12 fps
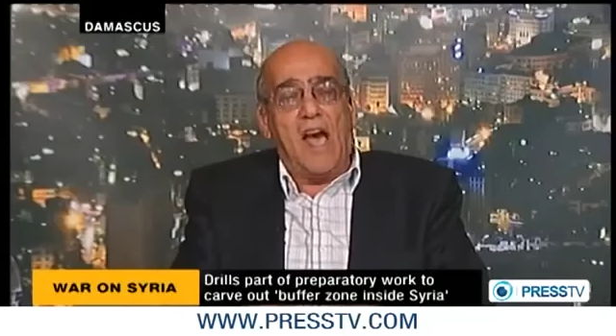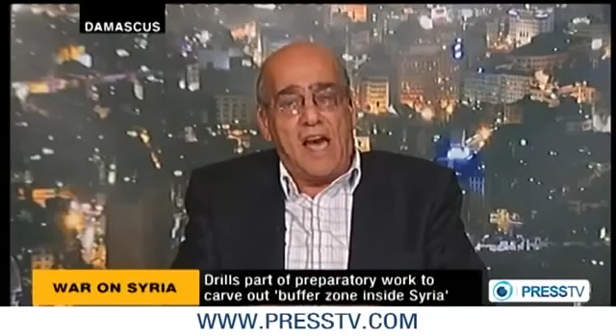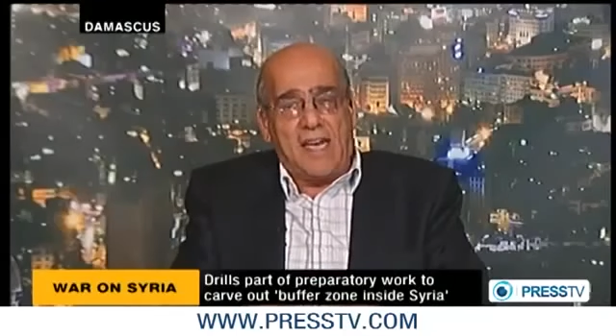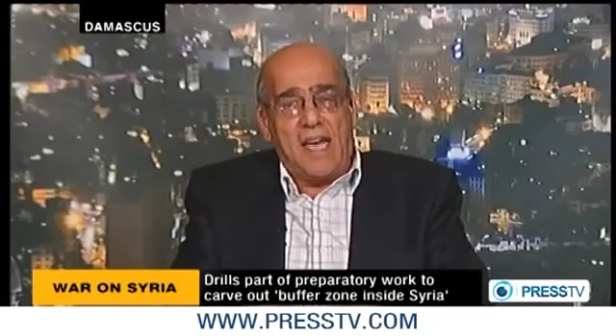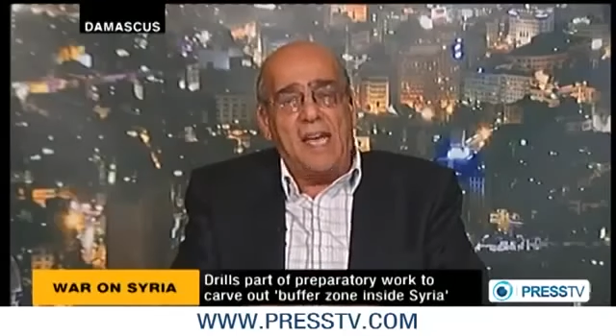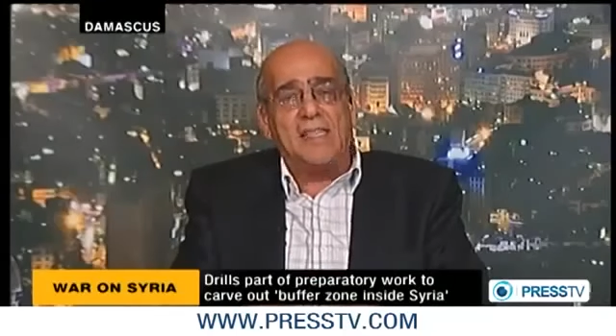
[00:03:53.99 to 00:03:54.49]

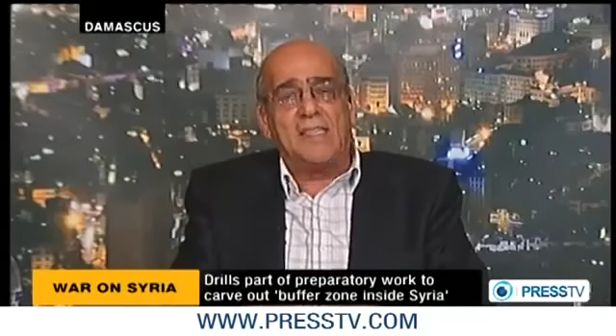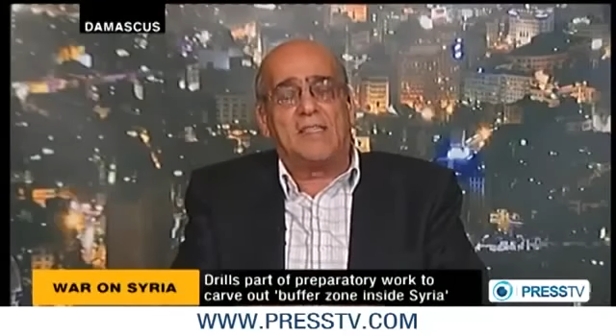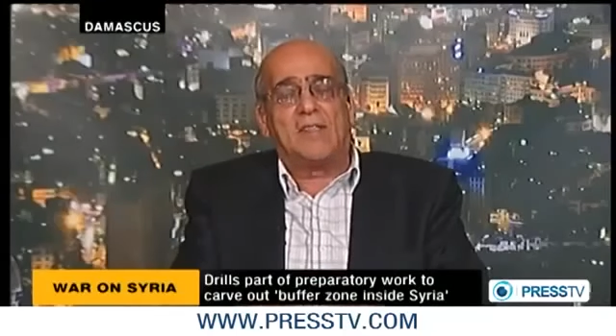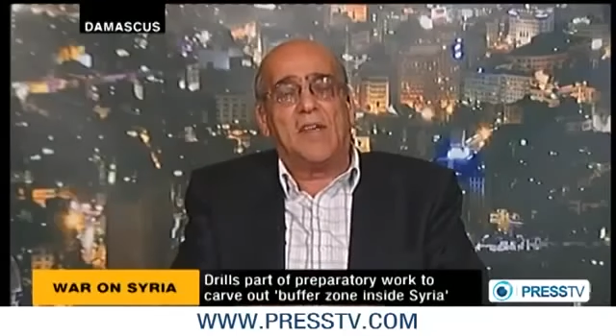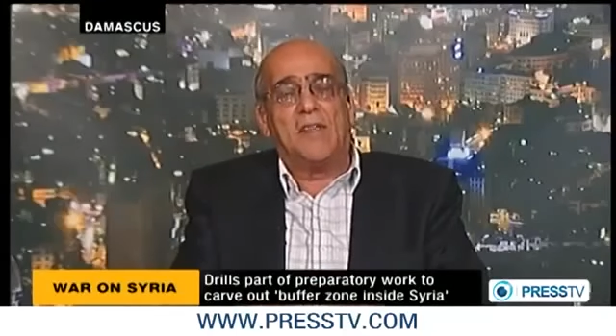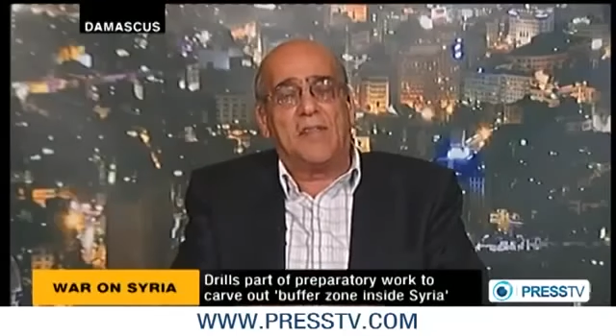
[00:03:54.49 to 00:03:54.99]

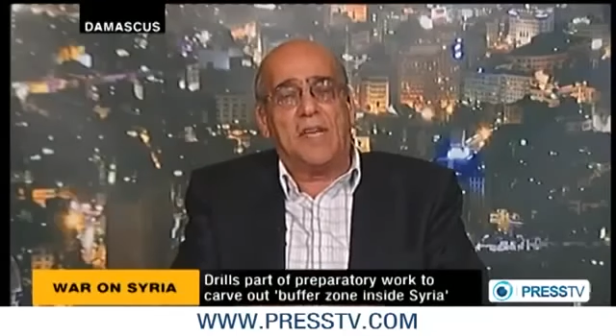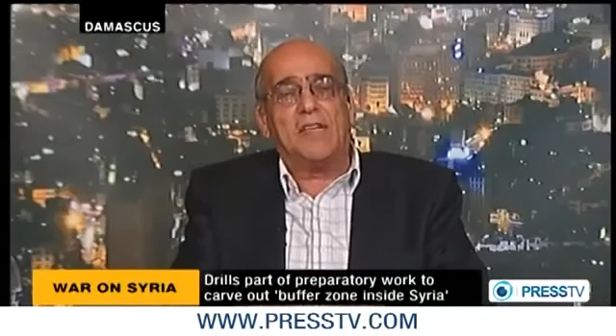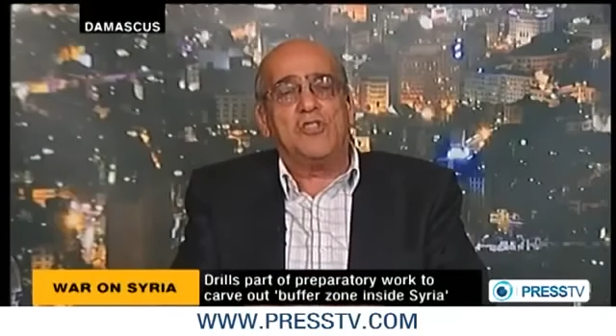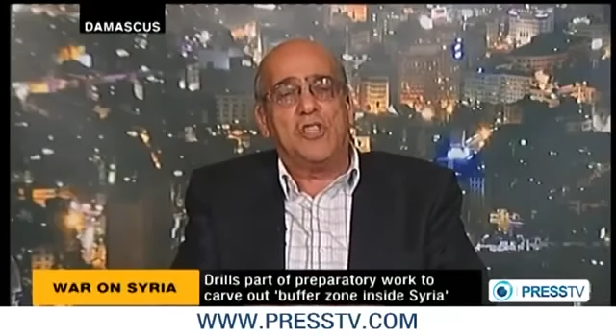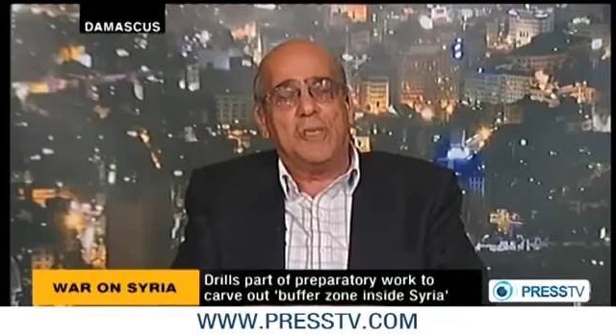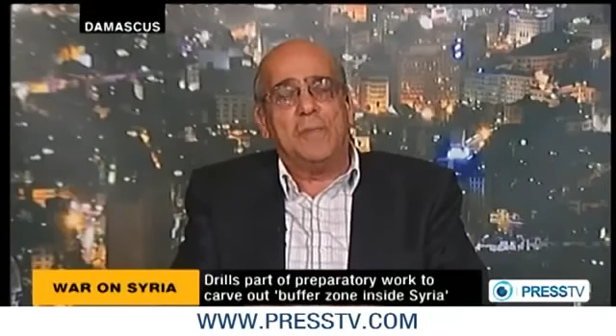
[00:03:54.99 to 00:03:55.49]
against the
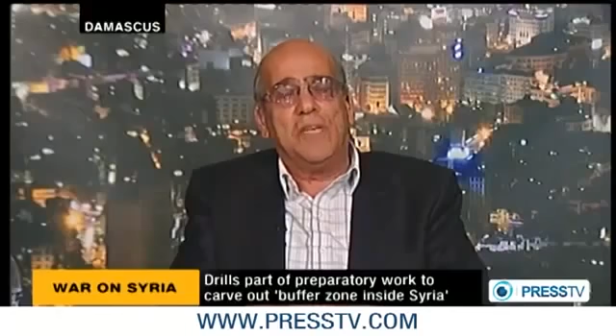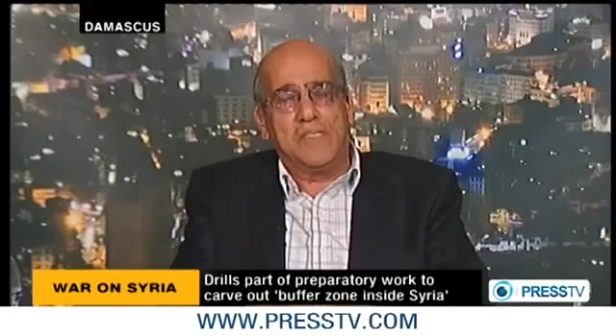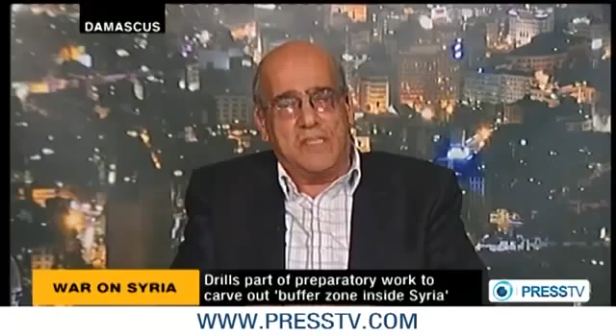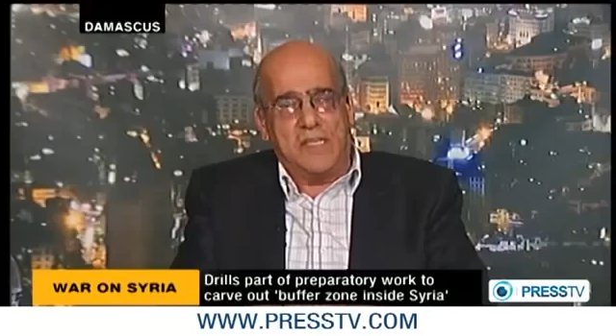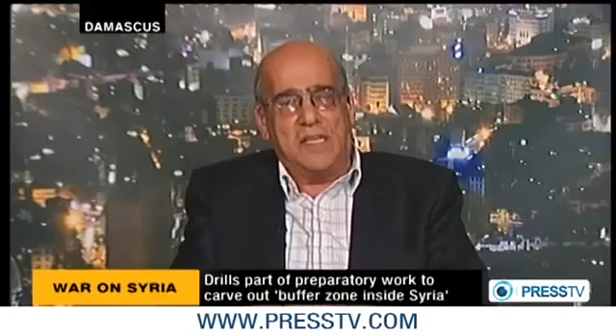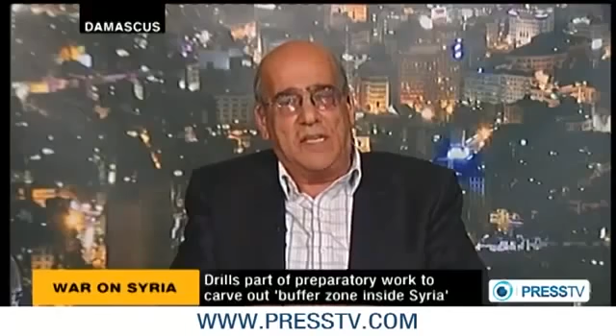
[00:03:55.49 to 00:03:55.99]
regime
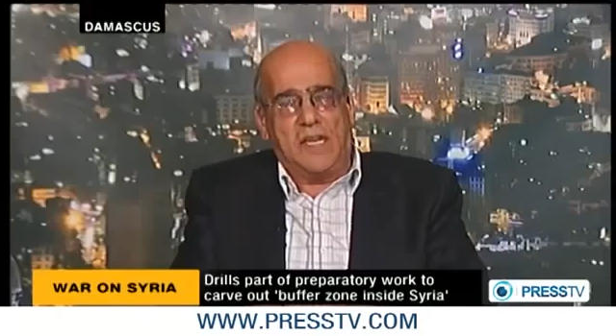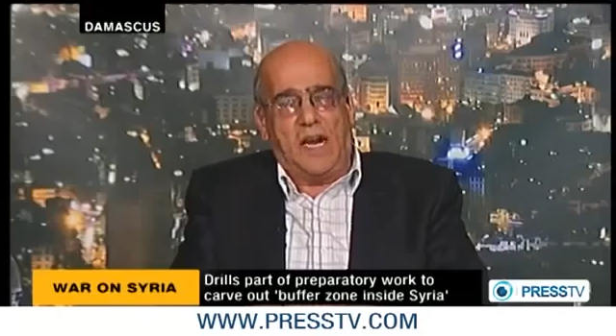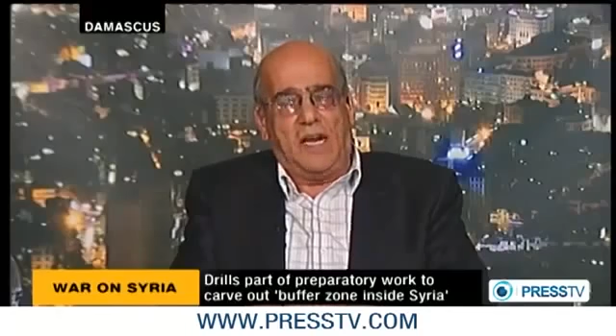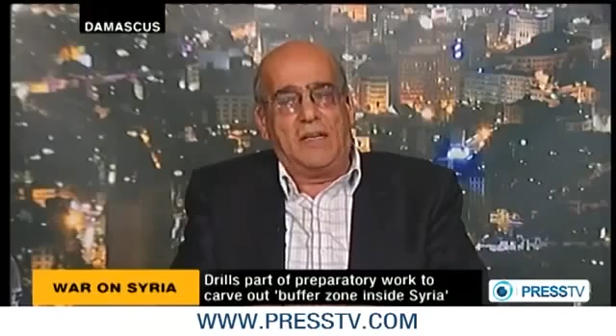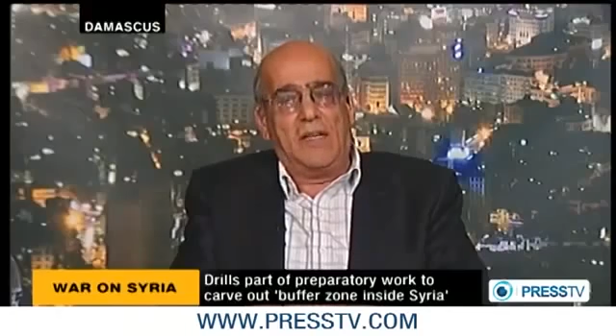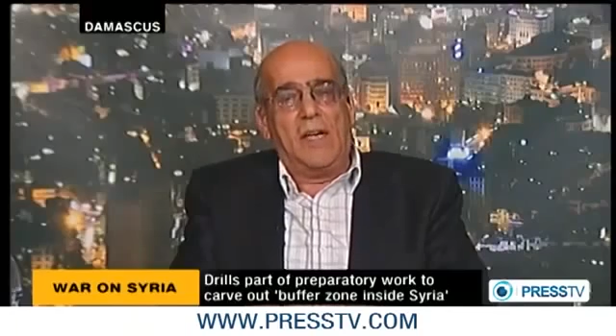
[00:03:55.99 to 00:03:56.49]
in
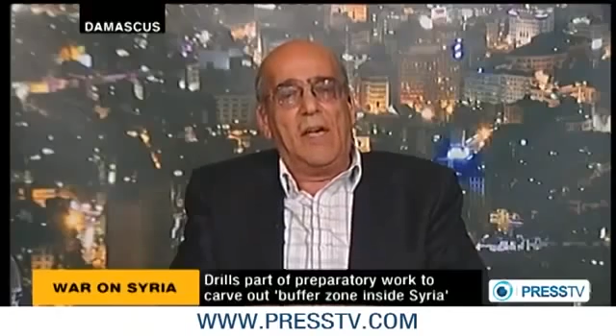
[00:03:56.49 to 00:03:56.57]
Syria.